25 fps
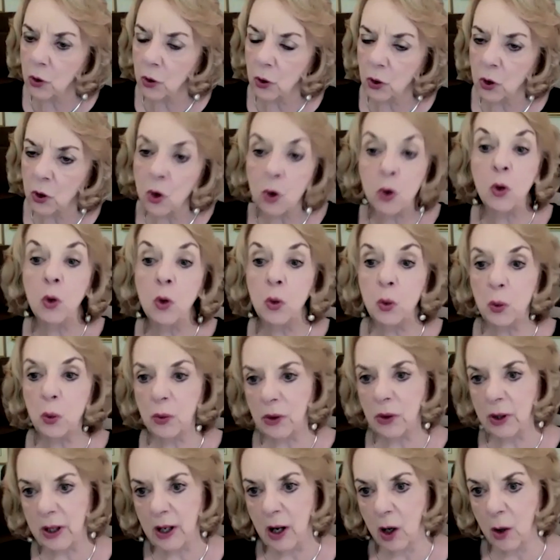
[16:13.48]
who
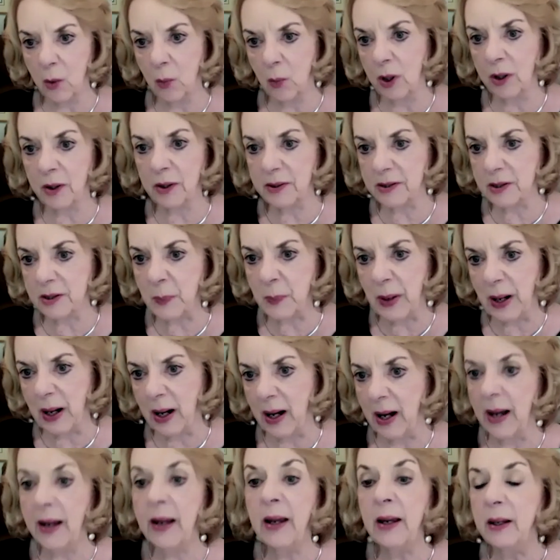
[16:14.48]
the artwork is
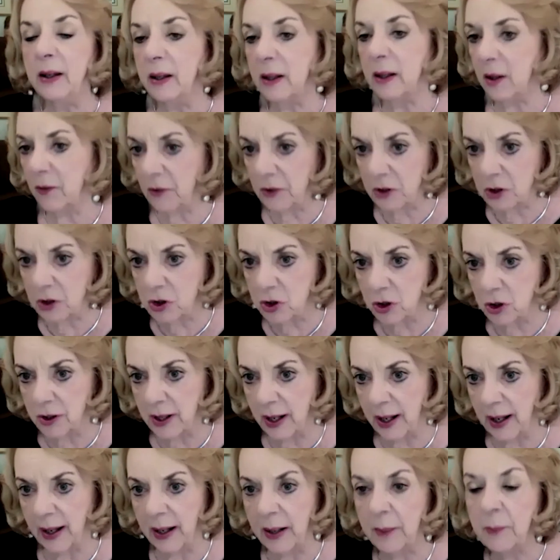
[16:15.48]
by, if it's your
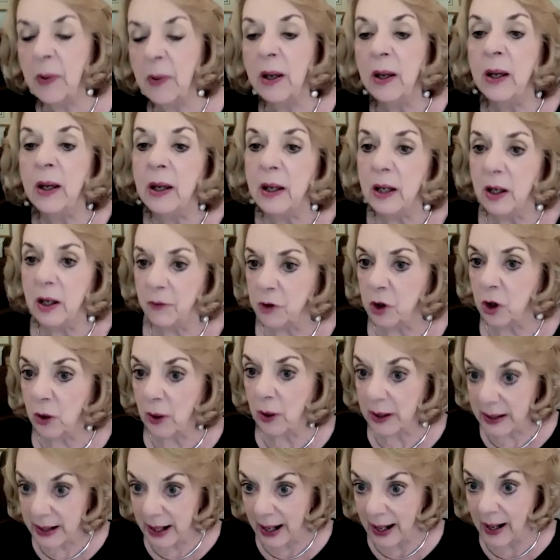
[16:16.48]
name, if you're
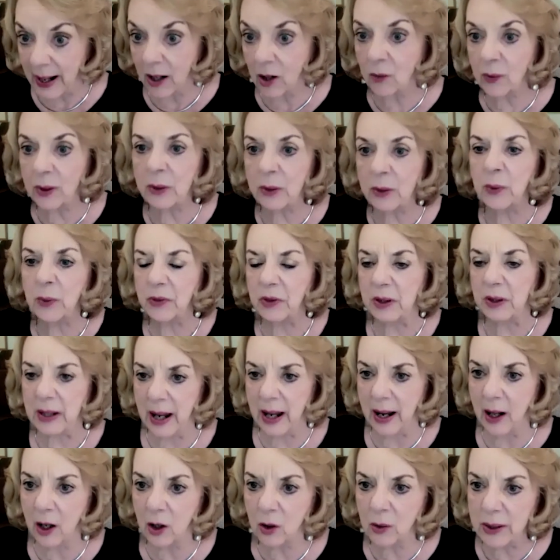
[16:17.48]
a gallery, what the
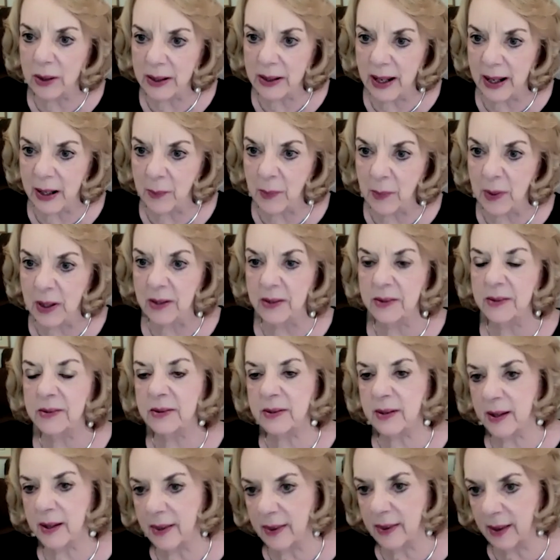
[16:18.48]
gallery name
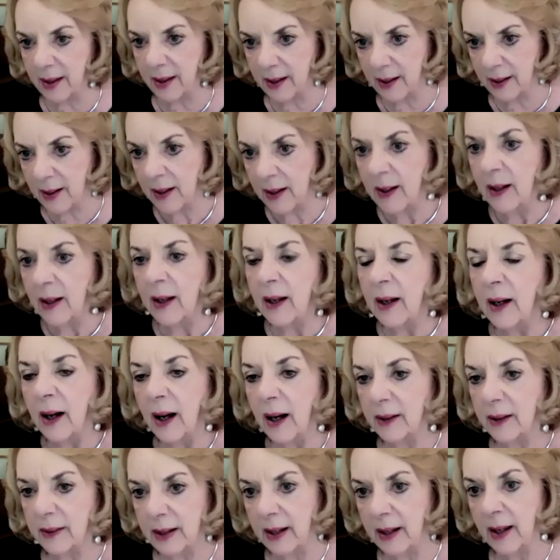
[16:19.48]
is, and then
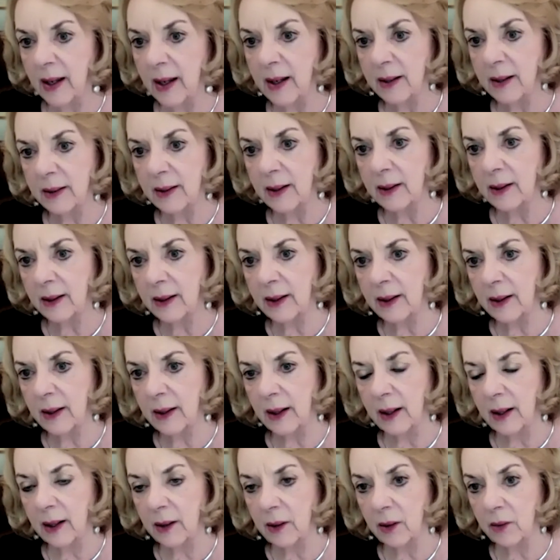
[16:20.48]
again,
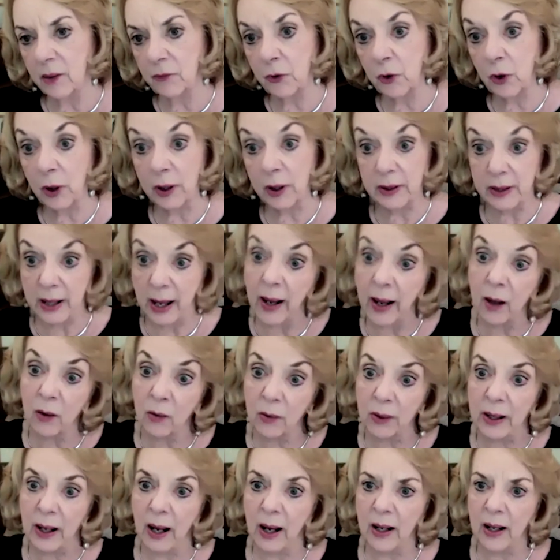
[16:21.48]
for a
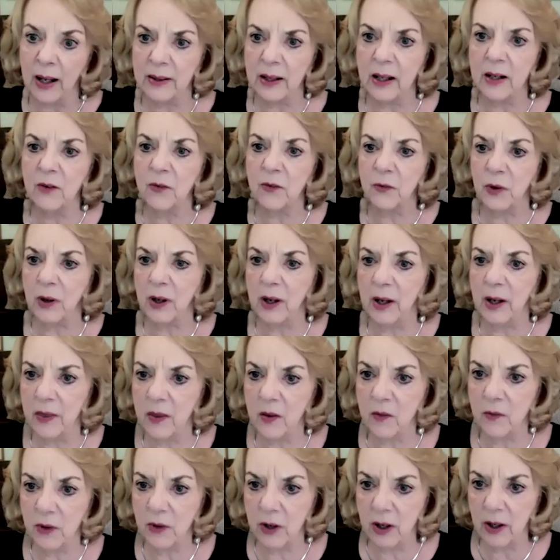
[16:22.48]
gallery, identifying
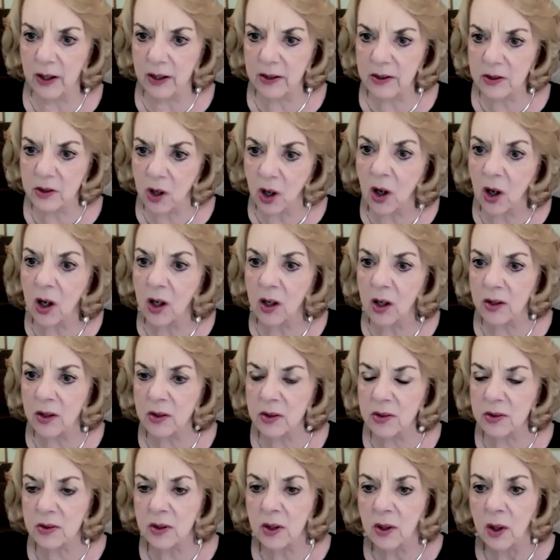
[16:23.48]
the various
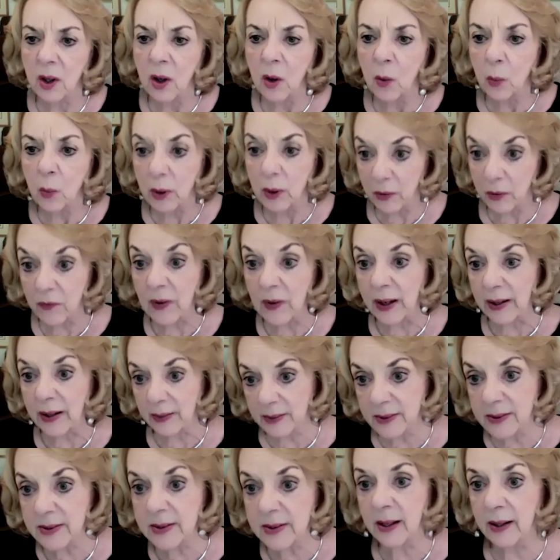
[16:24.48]
artists with
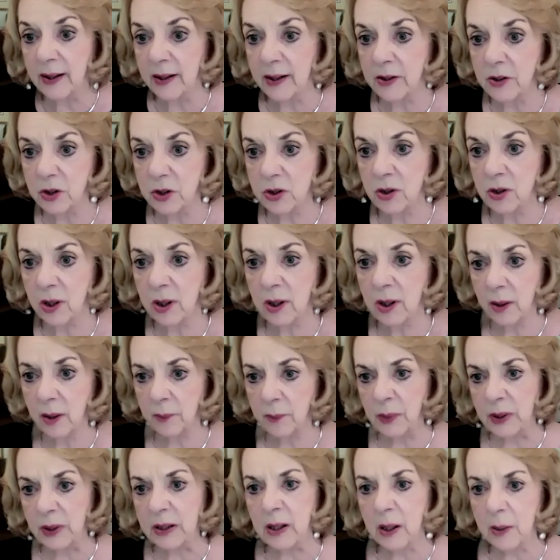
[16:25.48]
vinyl signage
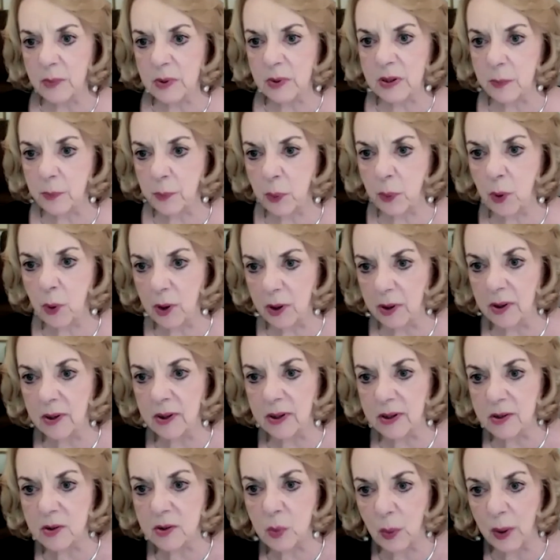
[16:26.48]
becomes
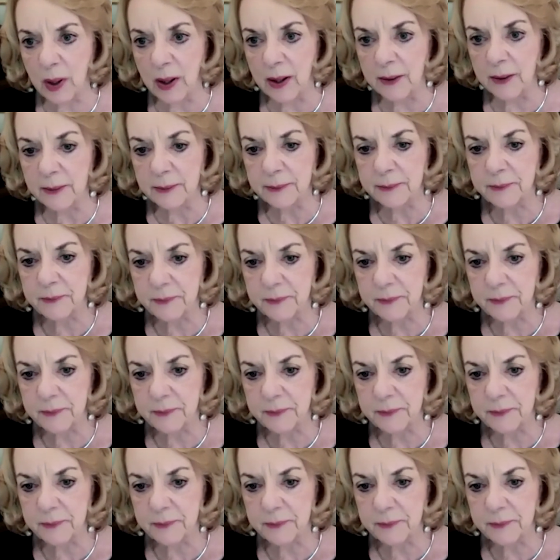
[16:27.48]
important as well.